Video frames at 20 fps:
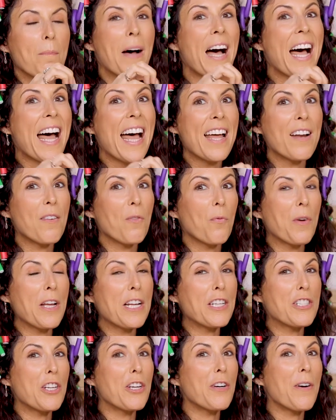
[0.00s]
But
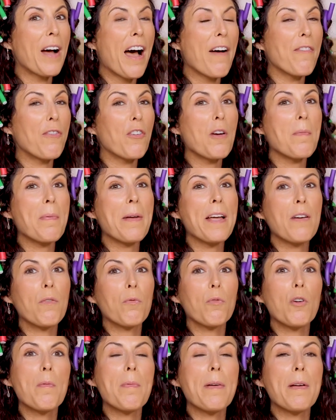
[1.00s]
we Ruben. do have Ruben.
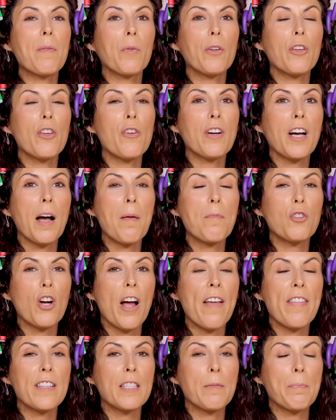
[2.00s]
Ruben, will you come
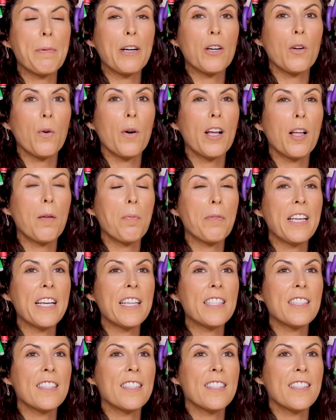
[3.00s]
try this beard oil,
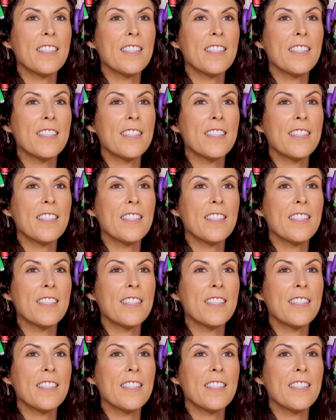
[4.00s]
please?